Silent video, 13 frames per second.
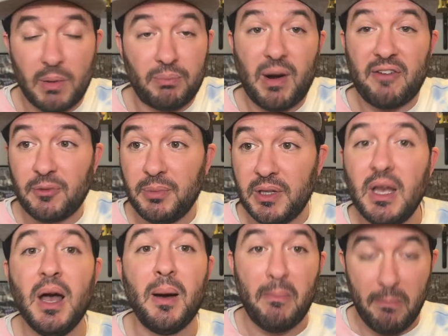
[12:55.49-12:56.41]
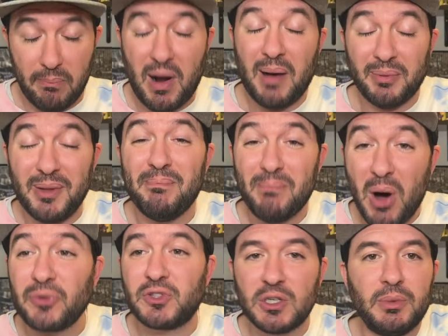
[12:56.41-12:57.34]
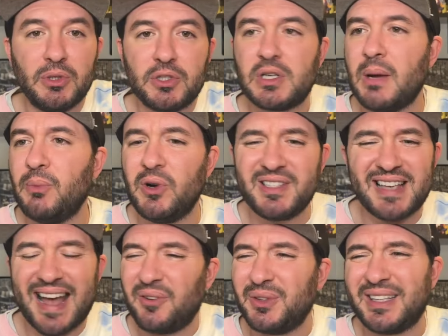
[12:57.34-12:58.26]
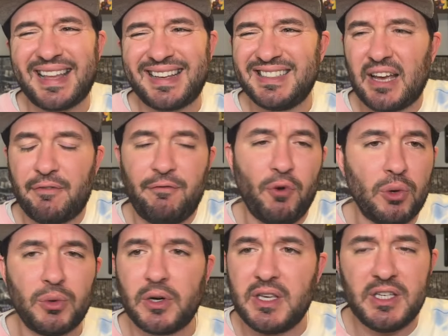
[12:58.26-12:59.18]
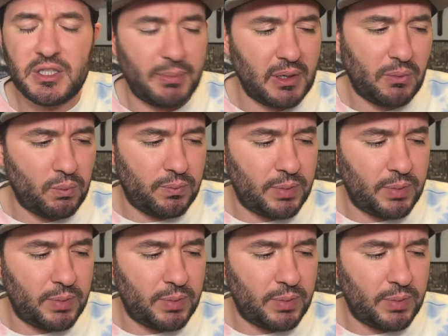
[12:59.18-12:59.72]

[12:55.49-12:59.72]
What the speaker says: preferably multiple someones. I don't think they can take four rookies, but